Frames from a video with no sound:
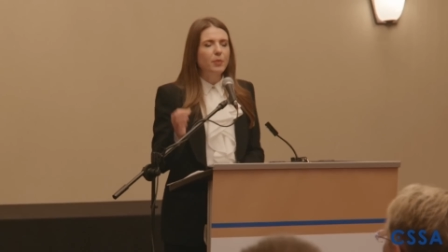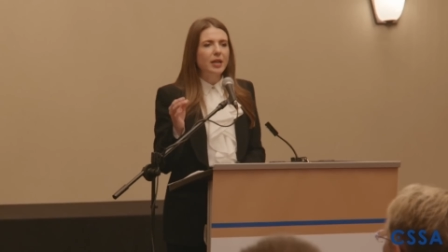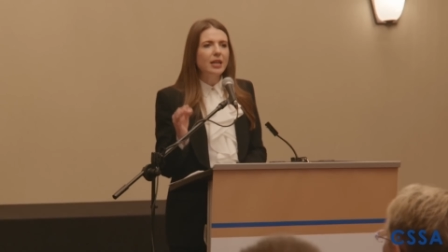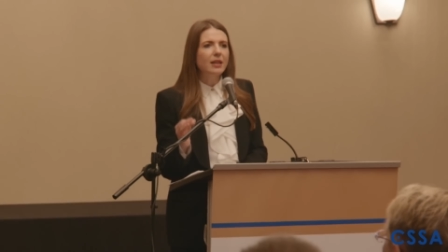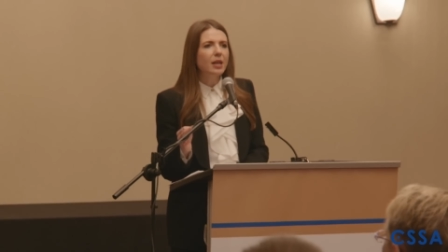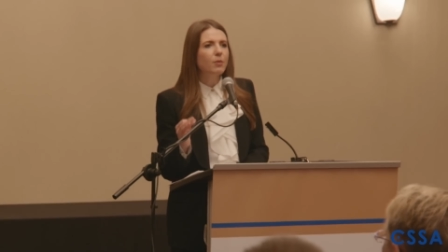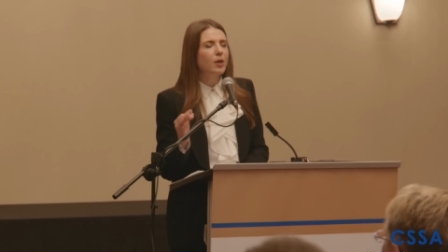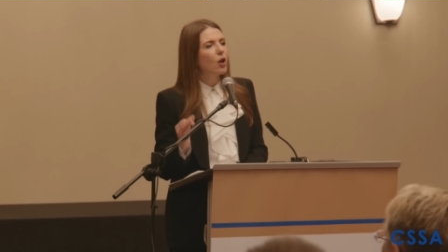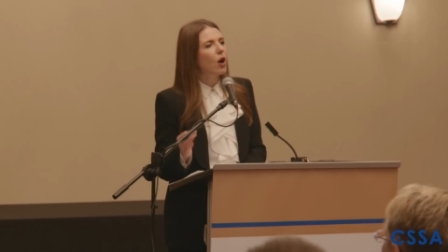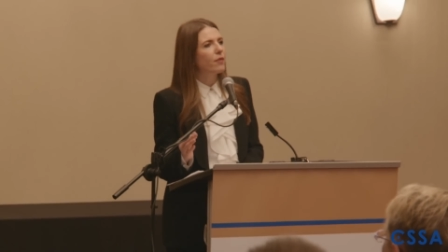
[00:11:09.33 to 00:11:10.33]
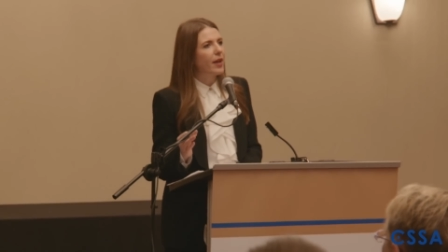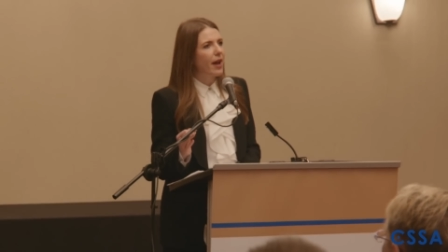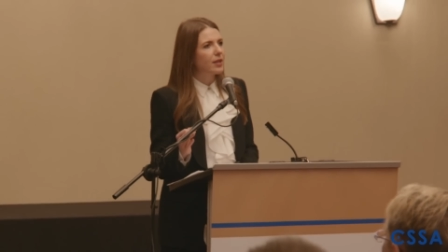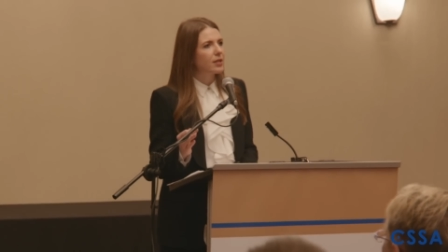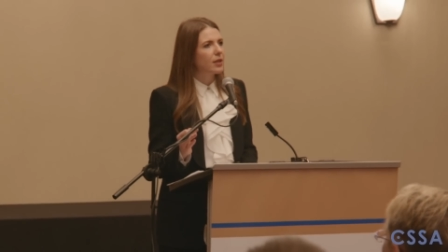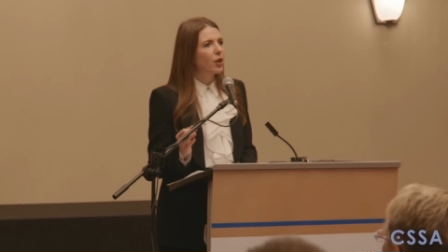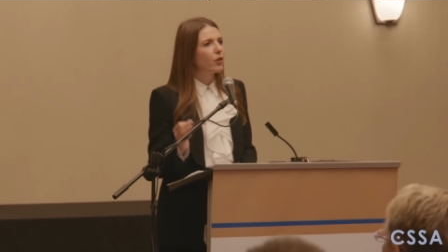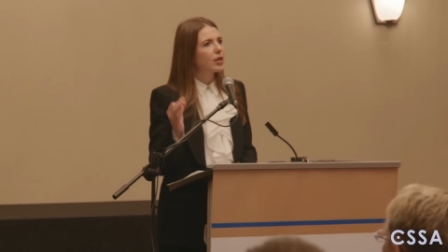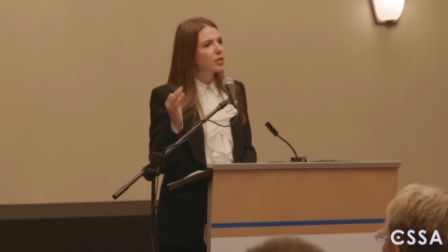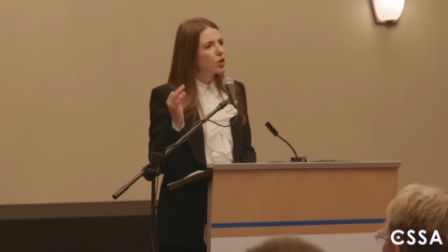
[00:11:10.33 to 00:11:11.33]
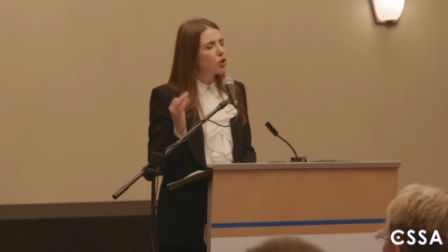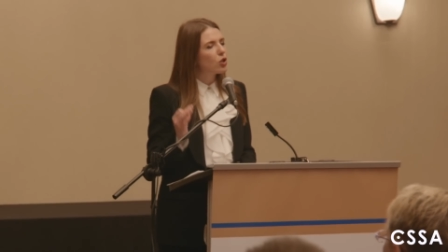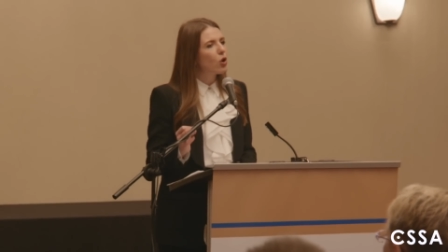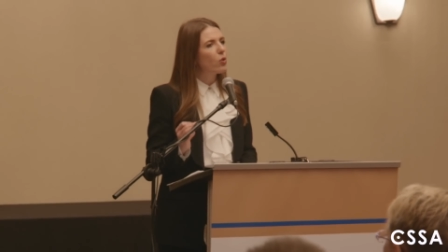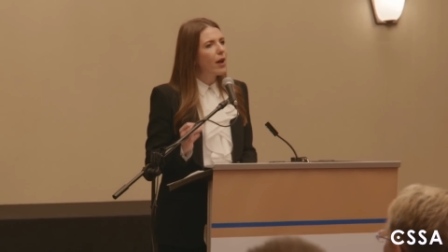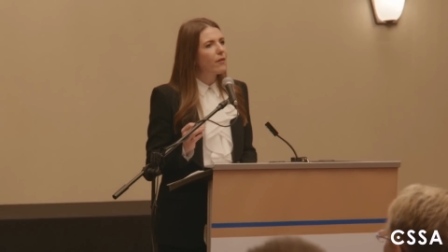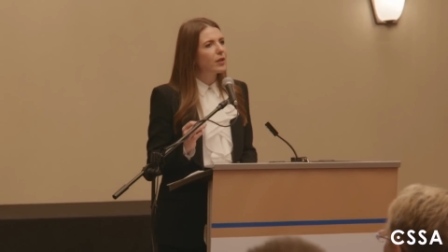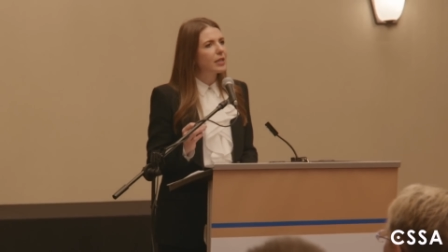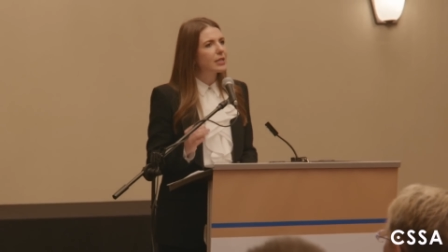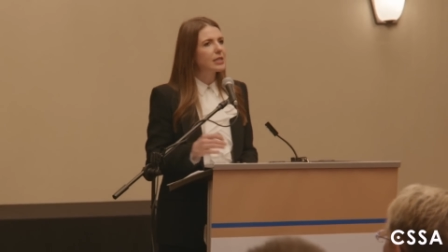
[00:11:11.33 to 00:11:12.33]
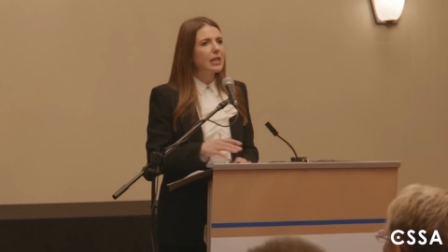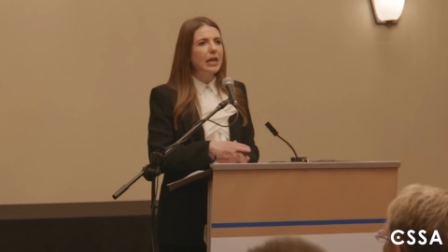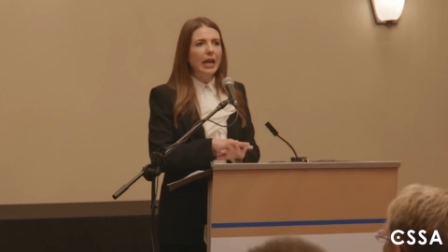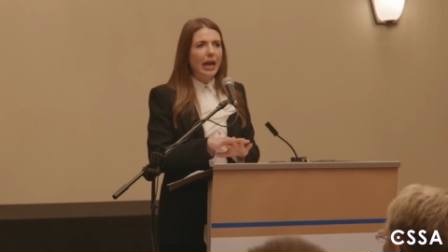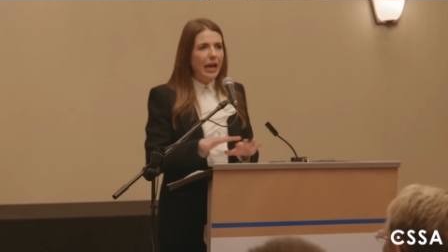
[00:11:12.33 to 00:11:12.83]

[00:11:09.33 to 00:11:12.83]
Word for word: But anything beyond that, there is no evidence